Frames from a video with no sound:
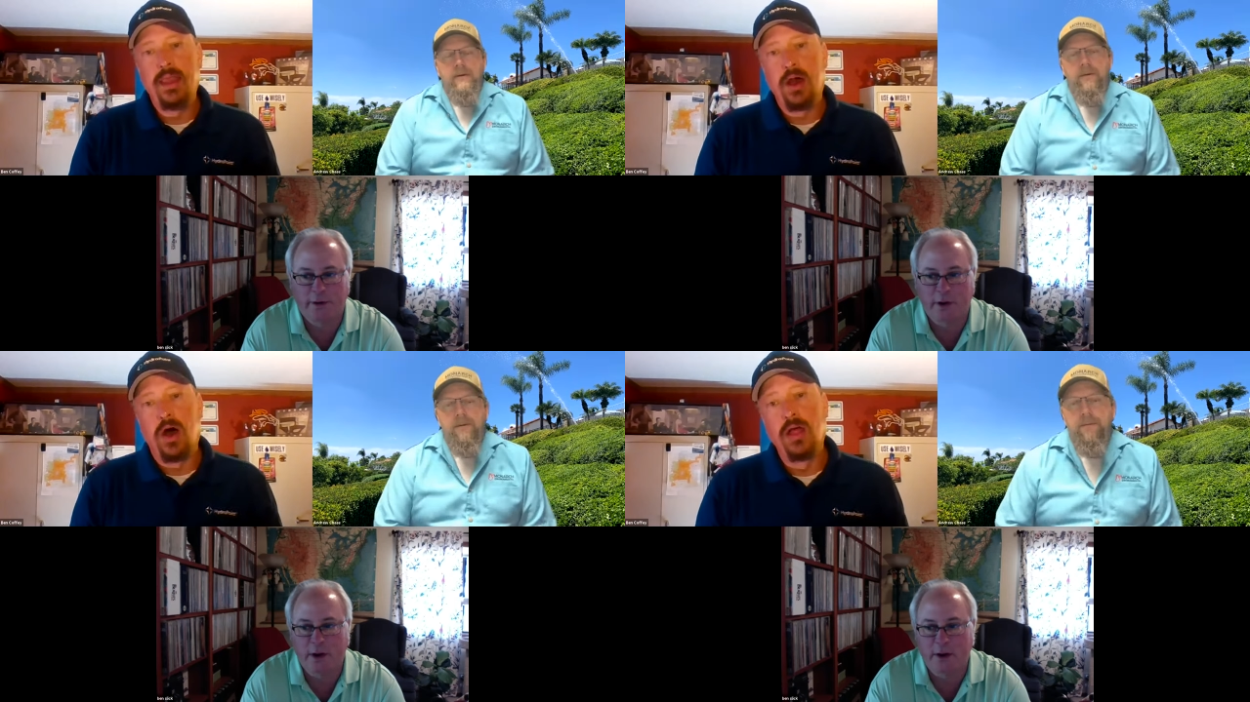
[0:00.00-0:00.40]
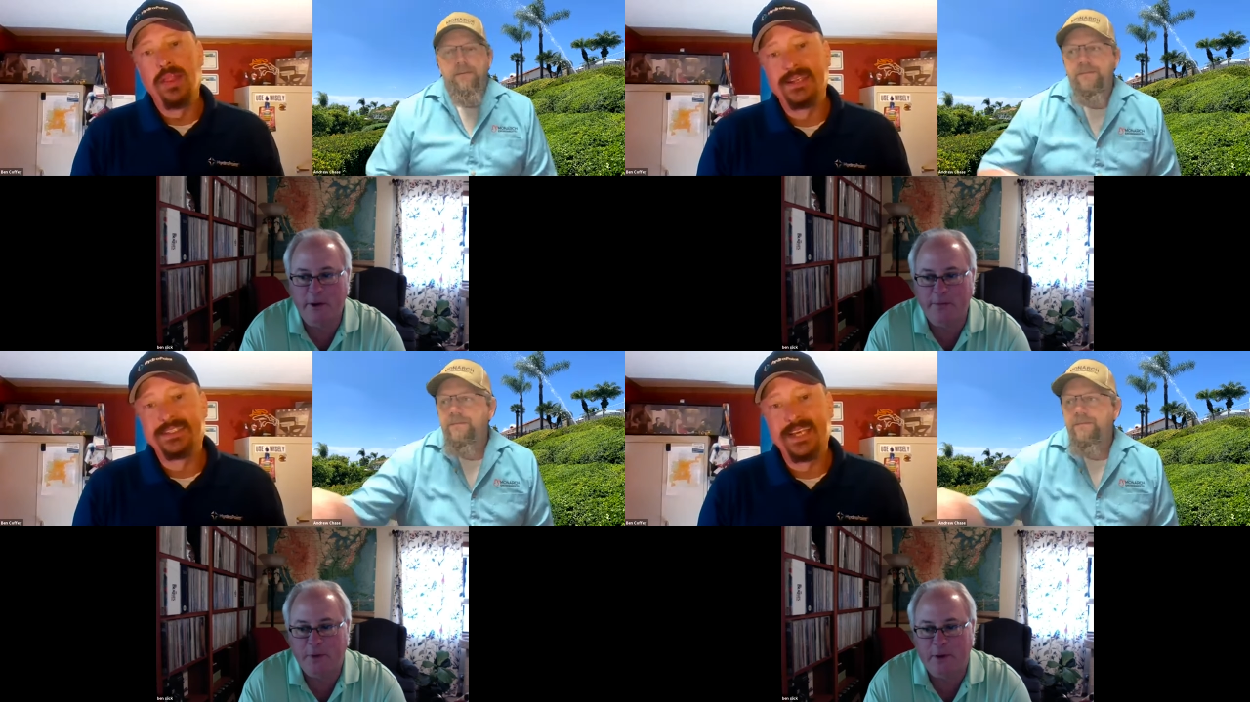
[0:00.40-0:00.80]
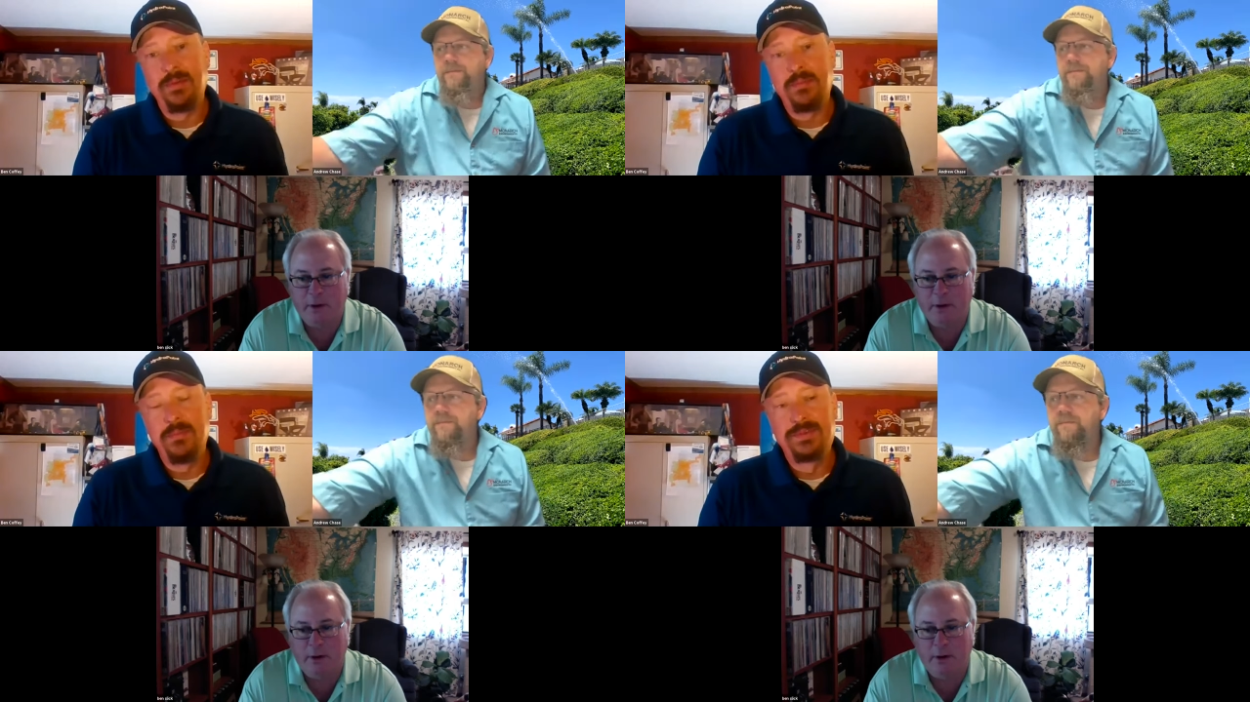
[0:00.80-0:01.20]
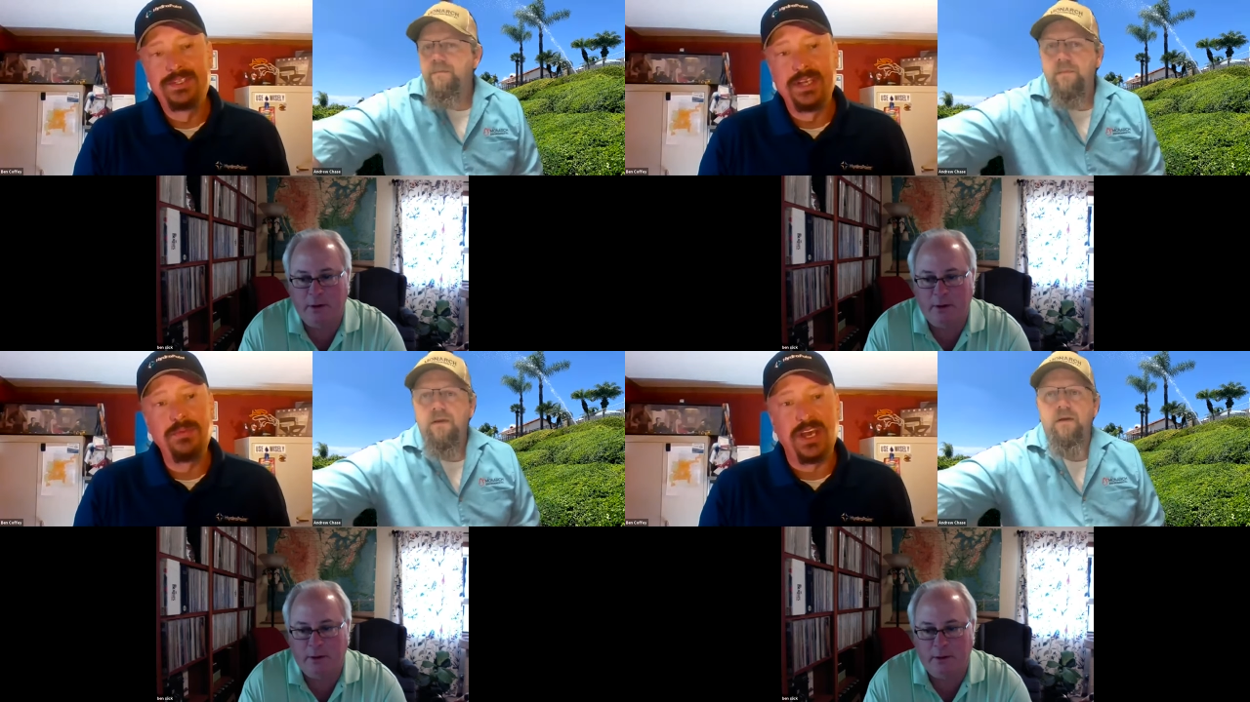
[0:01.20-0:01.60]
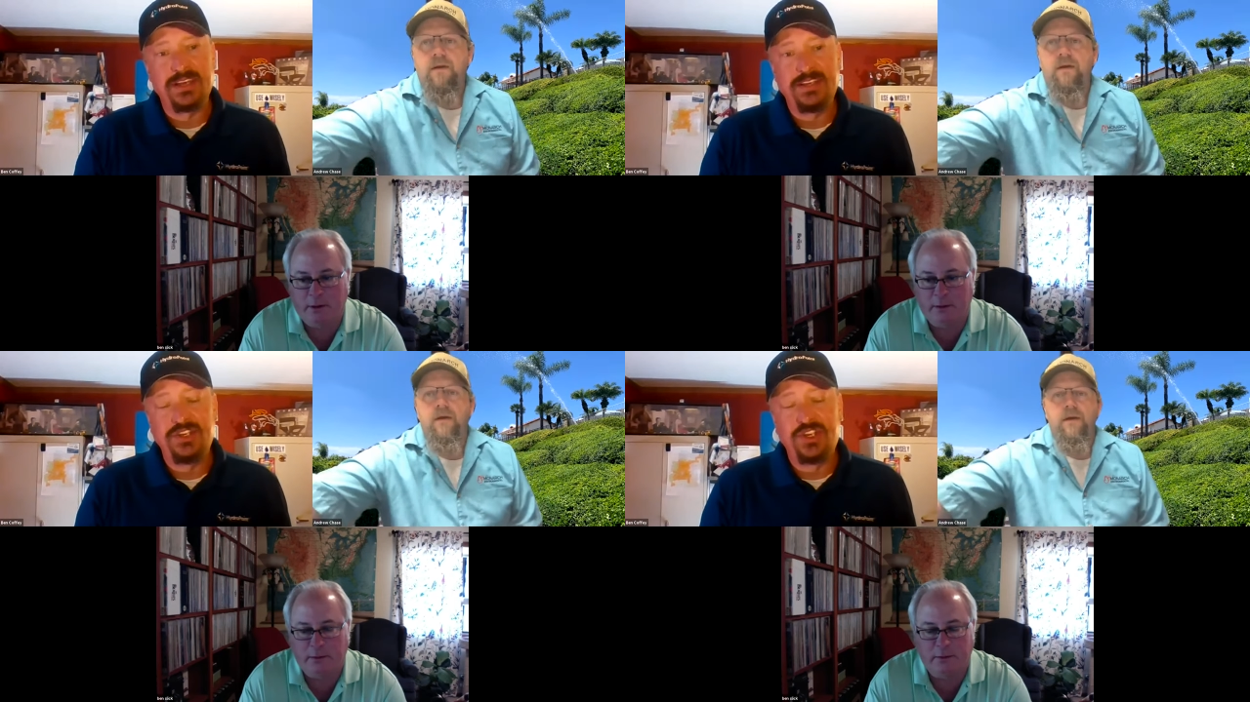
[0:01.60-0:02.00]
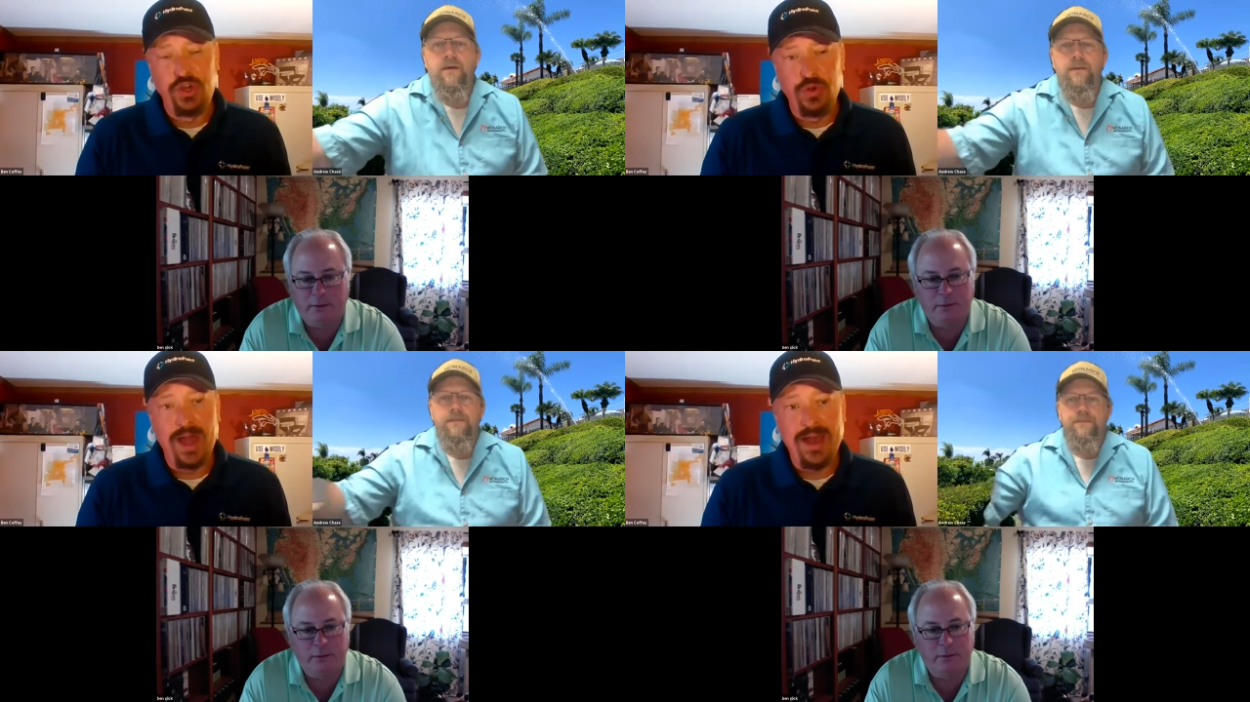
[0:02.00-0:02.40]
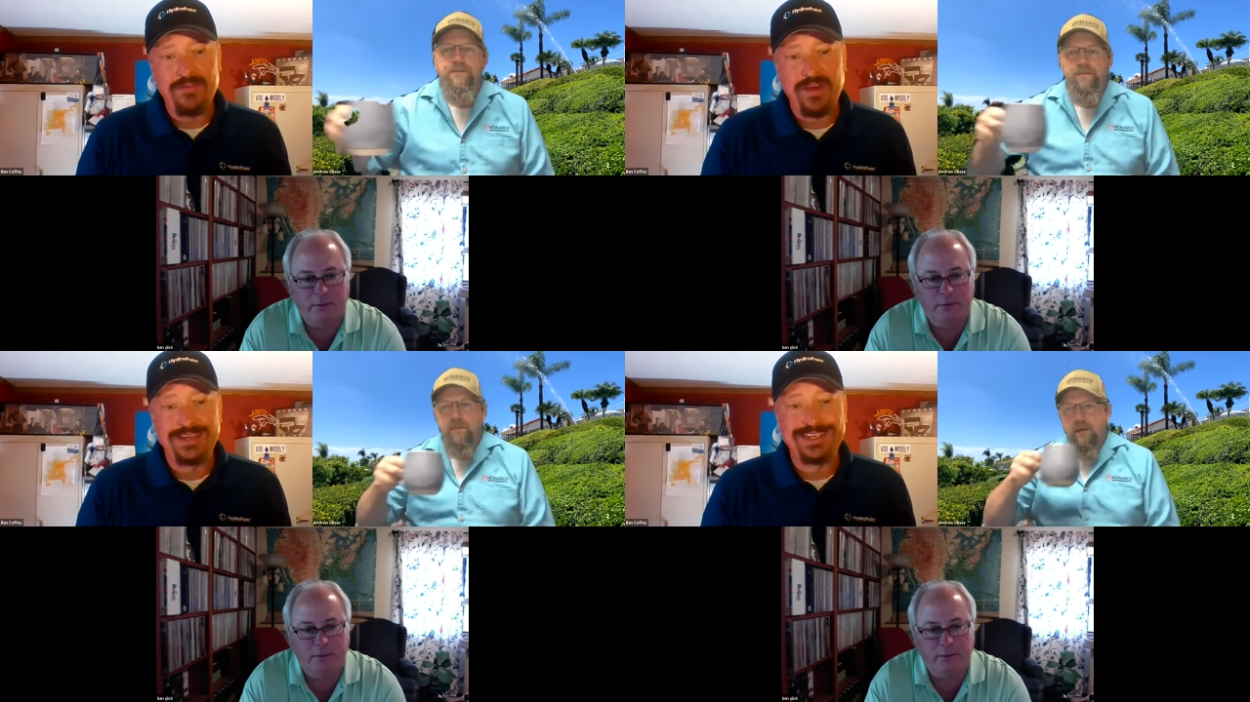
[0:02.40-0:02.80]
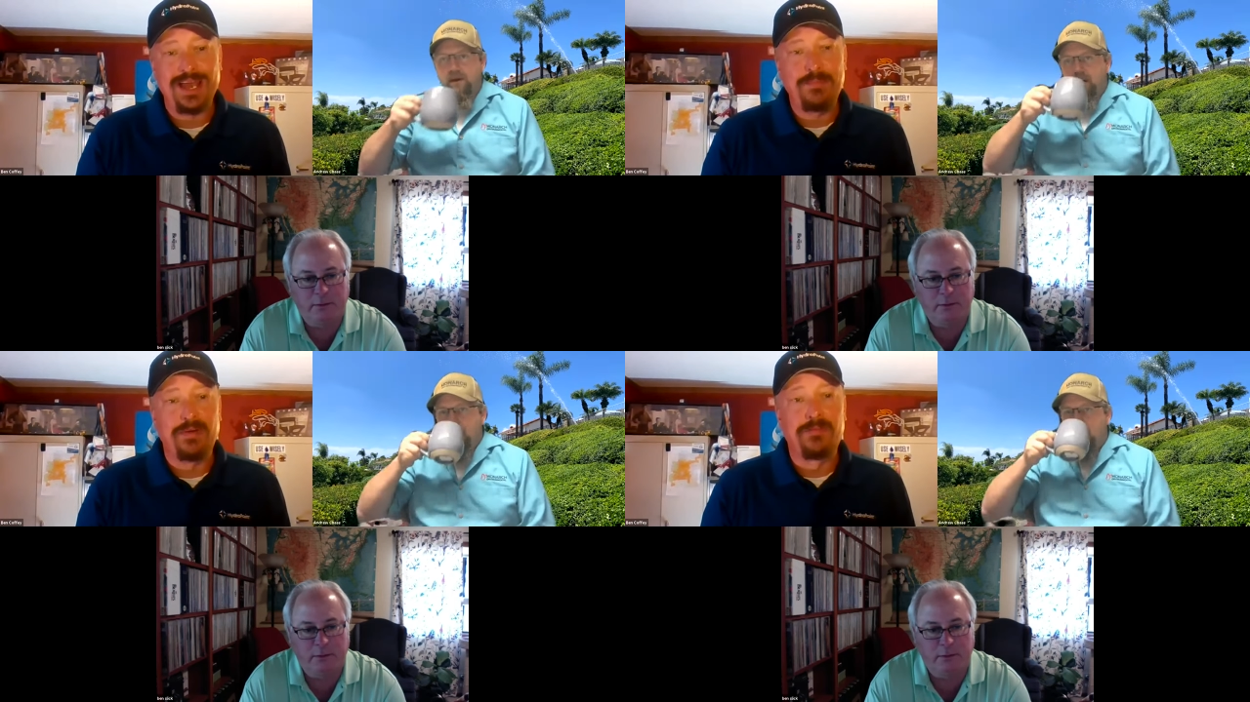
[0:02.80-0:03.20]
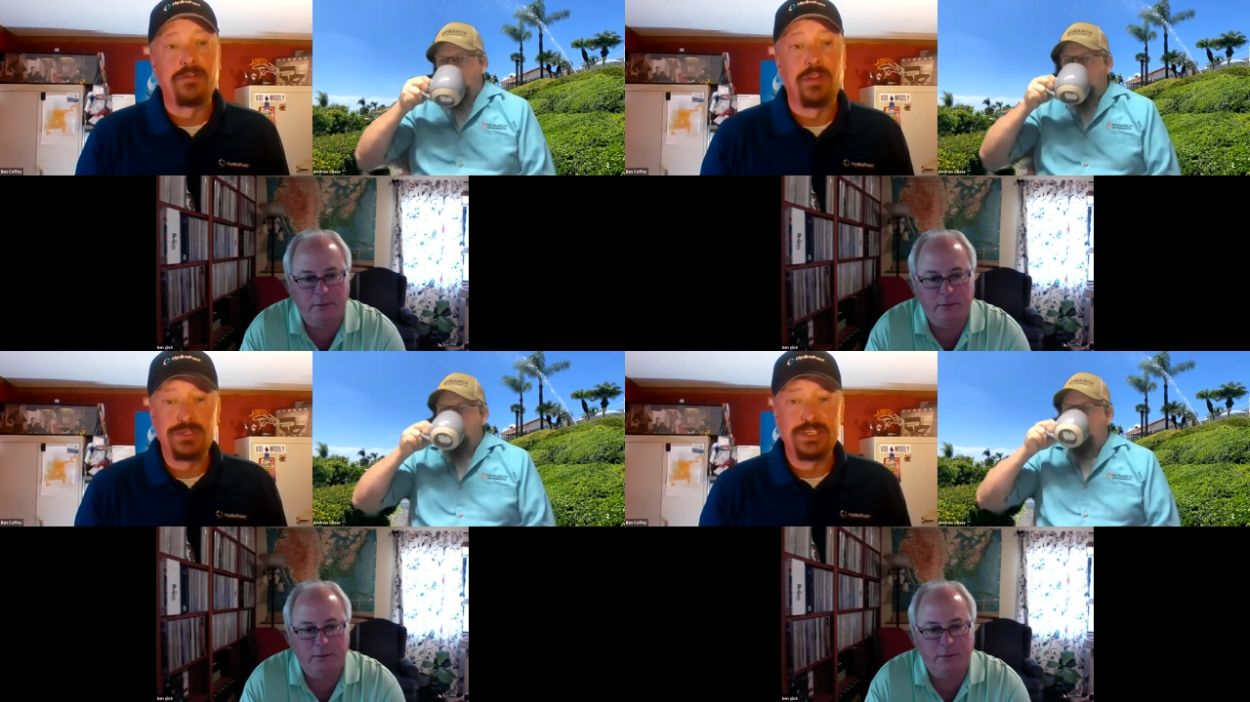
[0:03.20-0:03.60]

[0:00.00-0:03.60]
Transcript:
Speaker 1: And on that same subject, do you have a type of flow